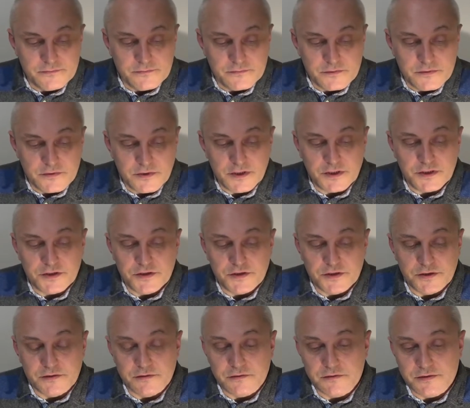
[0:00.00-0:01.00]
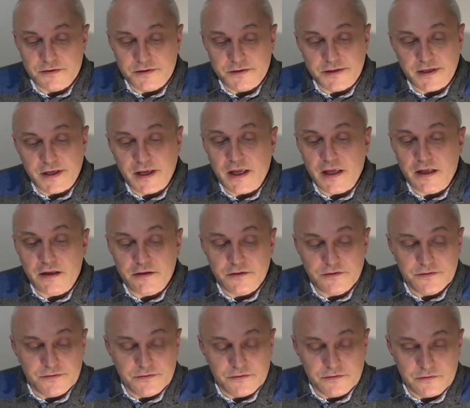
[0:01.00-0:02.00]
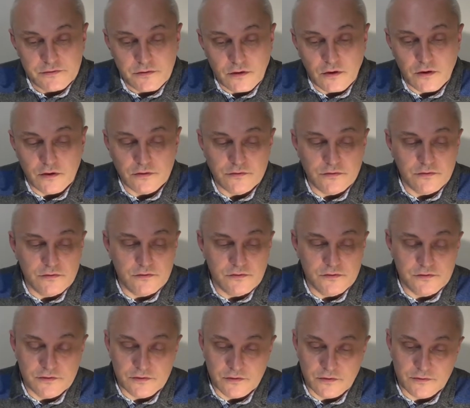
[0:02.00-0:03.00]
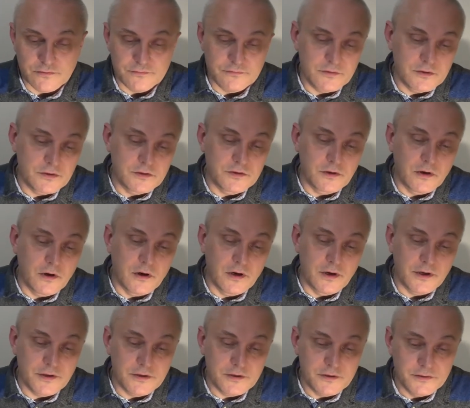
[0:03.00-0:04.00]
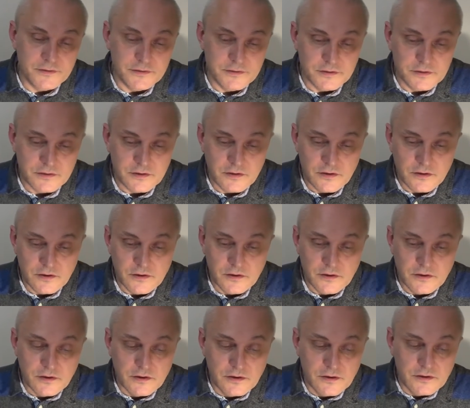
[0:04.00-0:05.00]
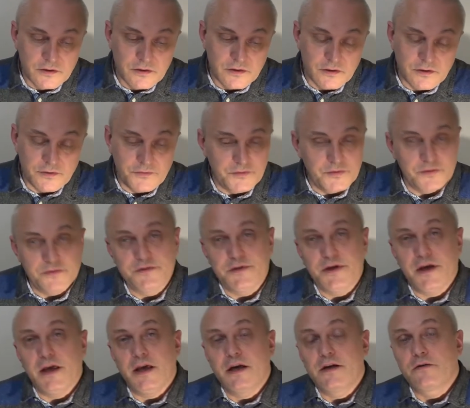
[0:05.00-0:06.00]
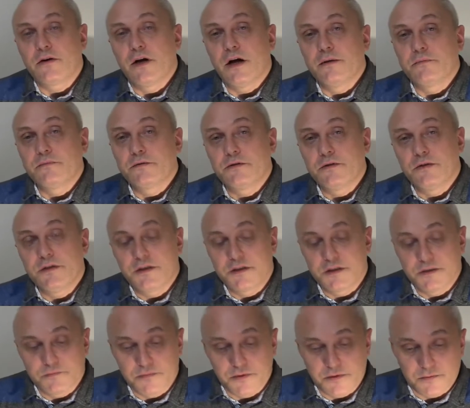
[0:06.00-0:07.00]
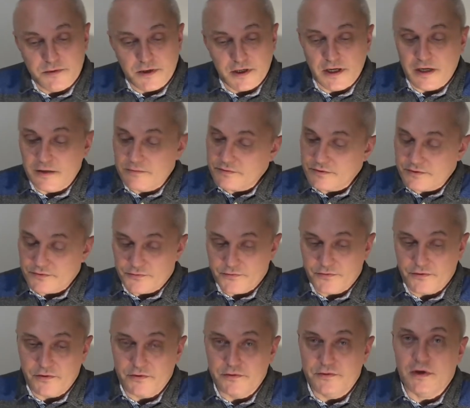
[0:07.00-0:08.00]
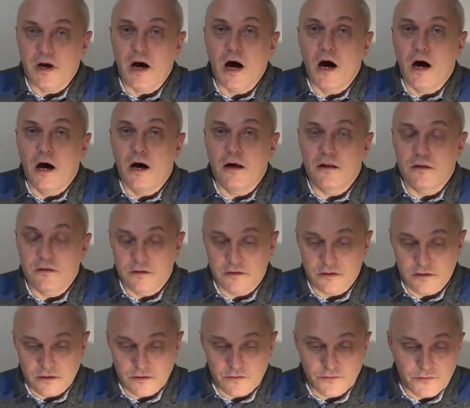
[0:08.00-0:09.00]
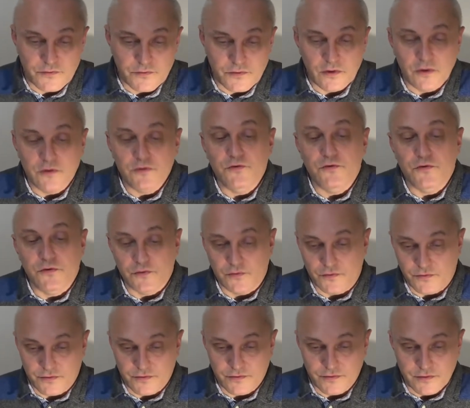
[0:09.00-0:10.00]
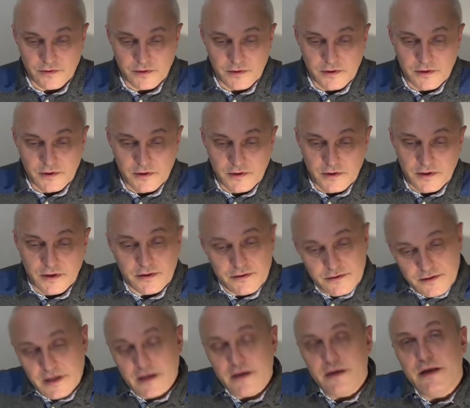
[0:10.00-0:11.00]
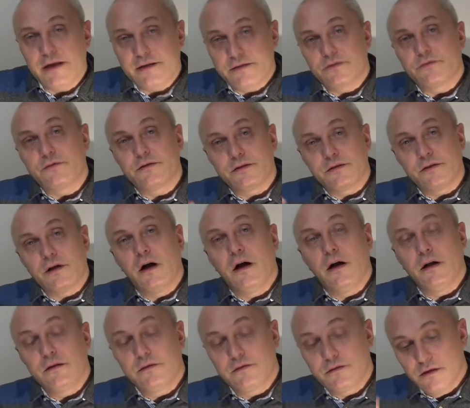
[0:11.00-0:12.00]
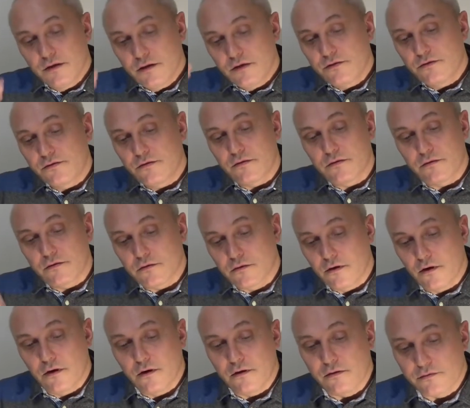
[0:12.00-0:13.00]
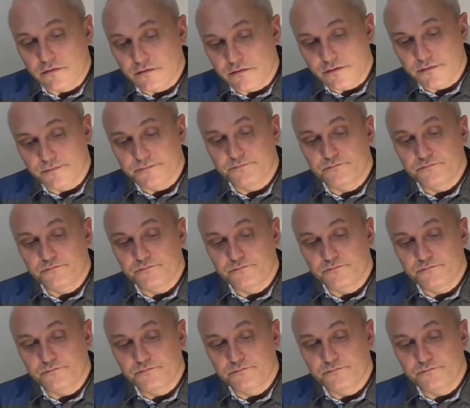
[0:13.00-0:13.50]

Christian, saint, Orthodox or Catholic, if you take Ramakrishna Paramahamsa, first hunger for truth, and then as a result certain goals.